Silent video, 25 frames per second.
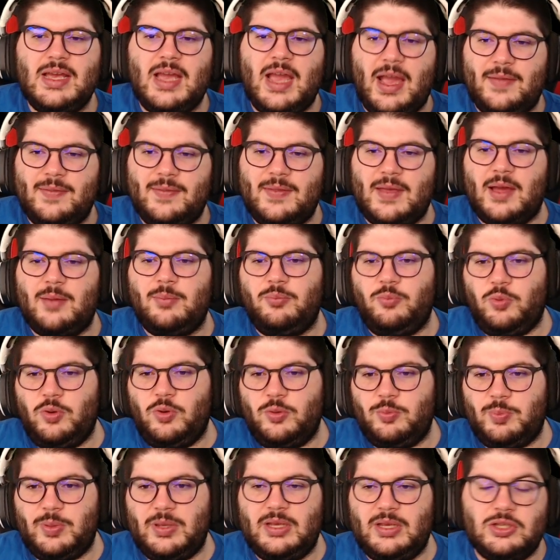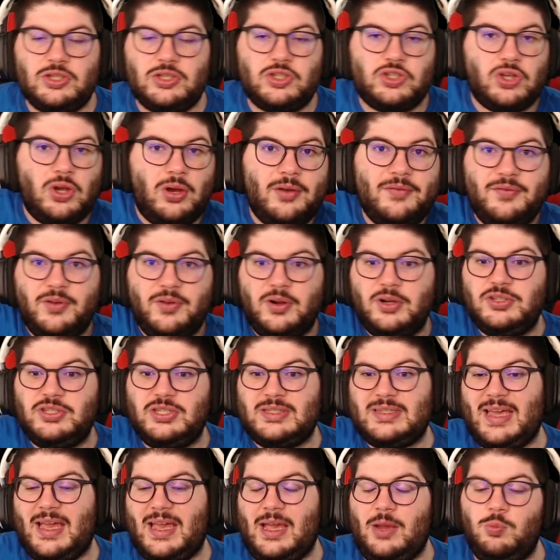and that would be Son
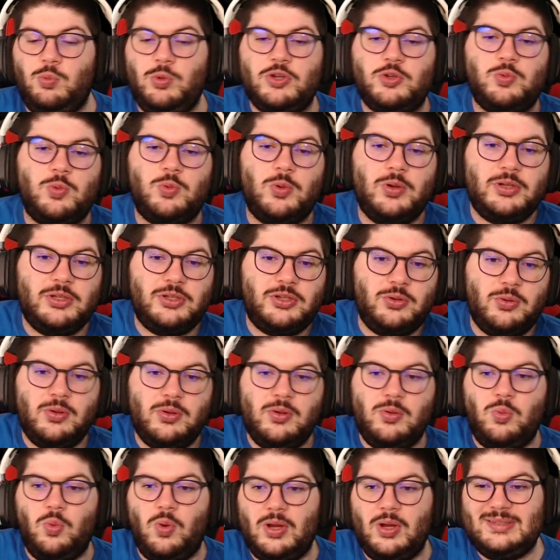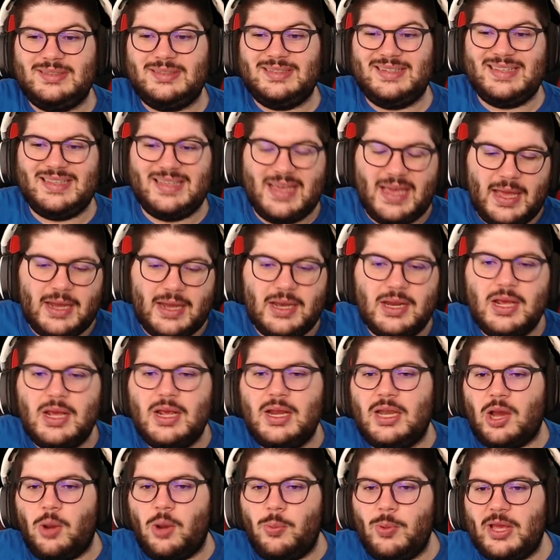versus Kane. Which one do you want to get?
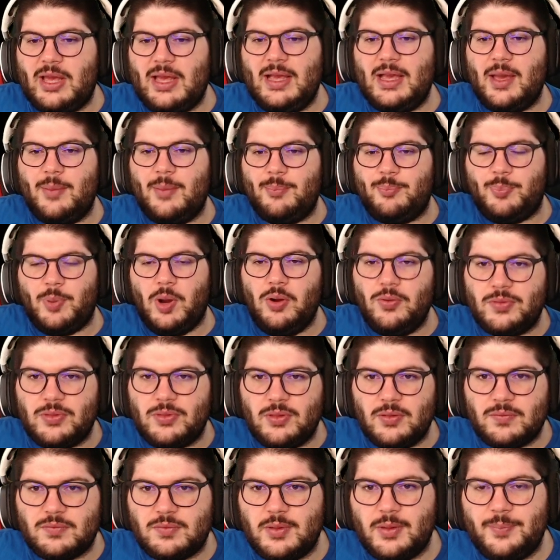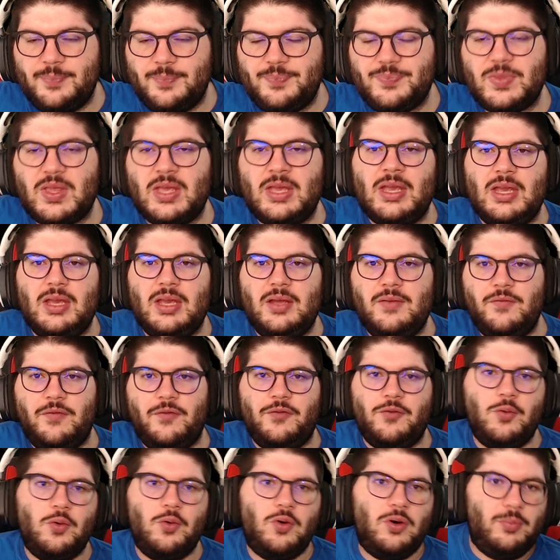Now, we can get both of them in
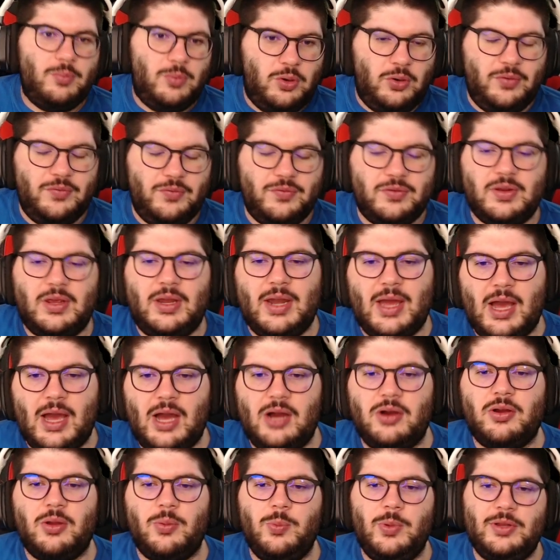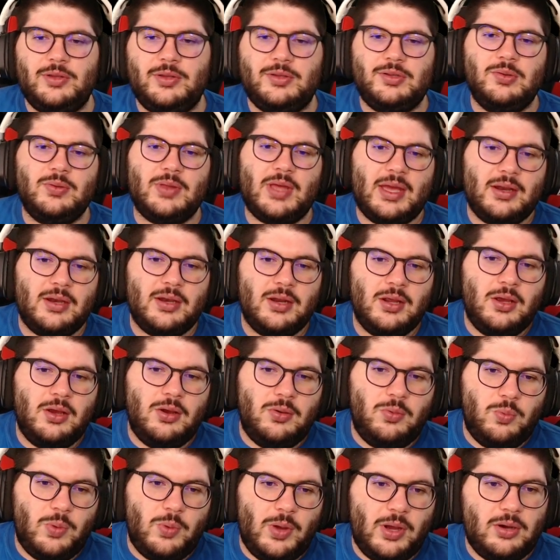4 moves, and how can we do that?
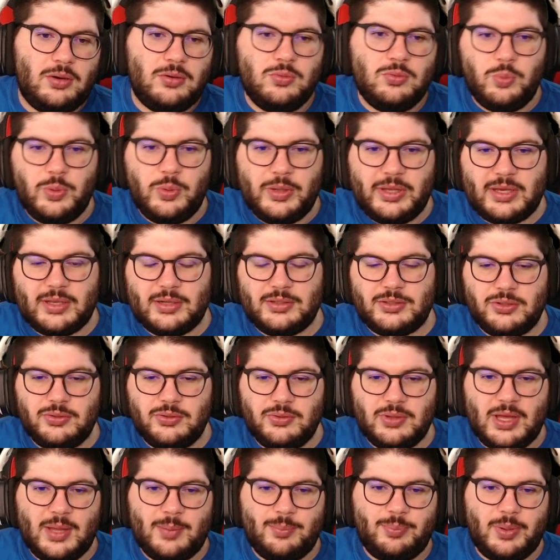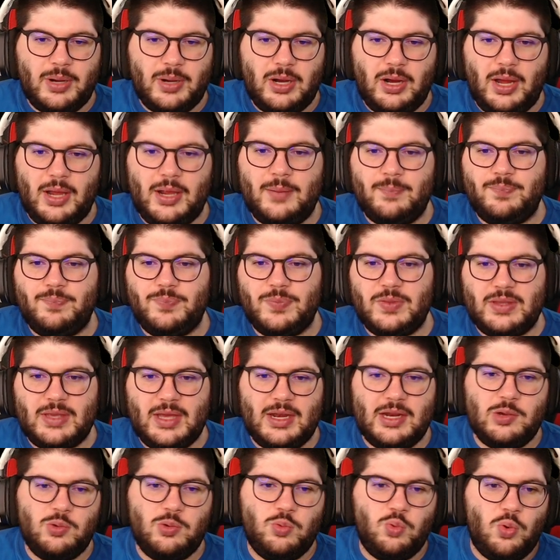Well, we could do that by
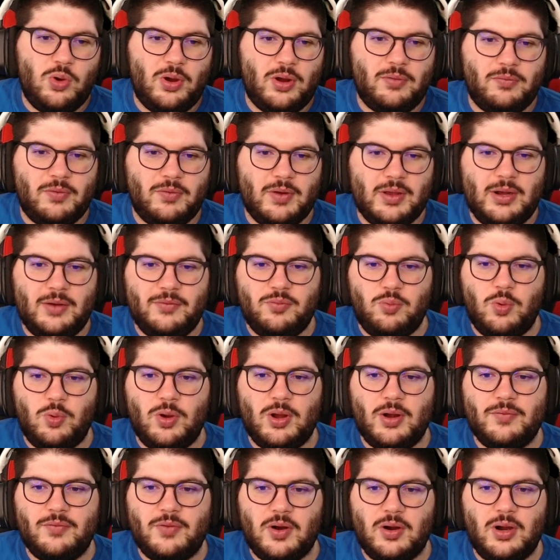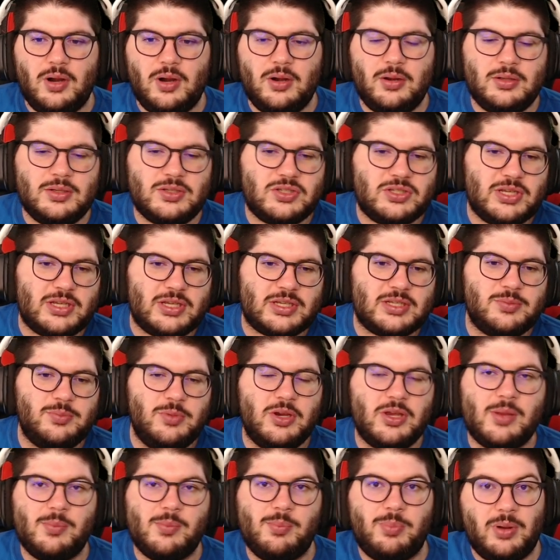getting rid of one of our 6
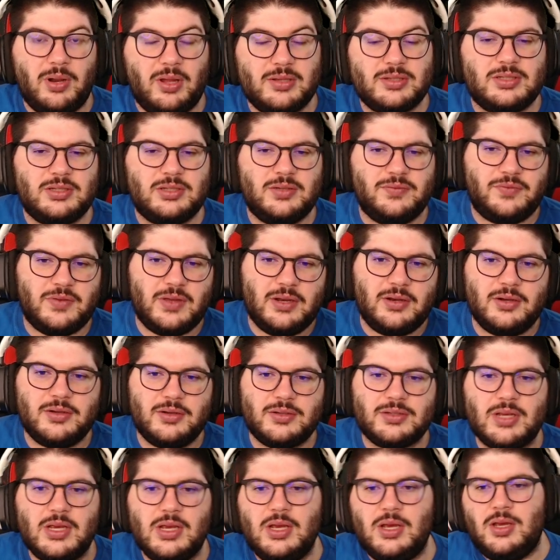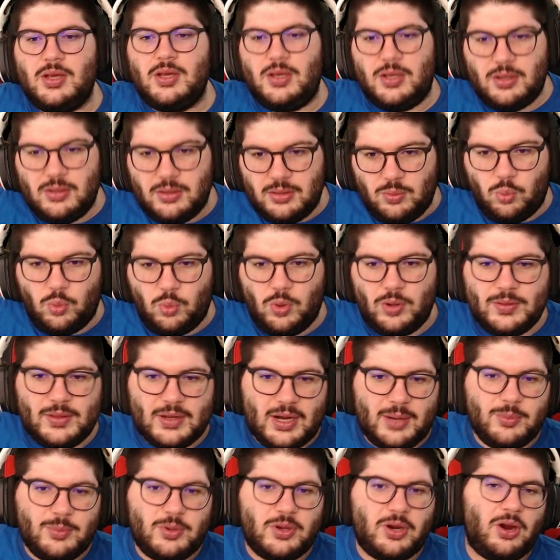million plus defenders. The one that
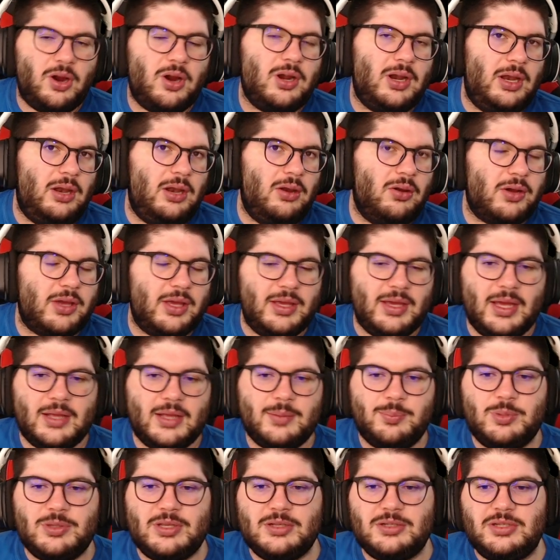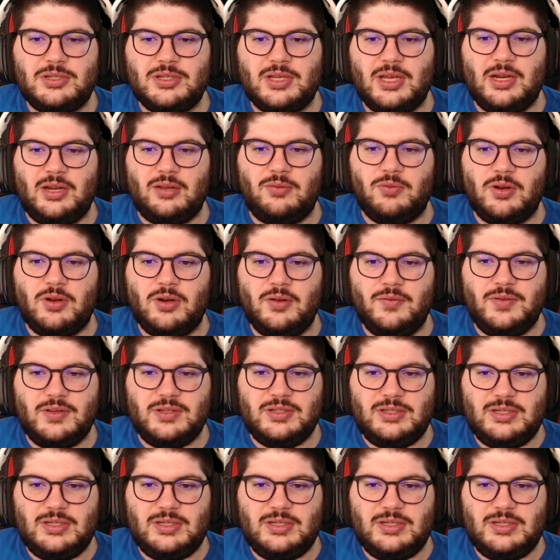I'm currently looking at potentially getting rid of is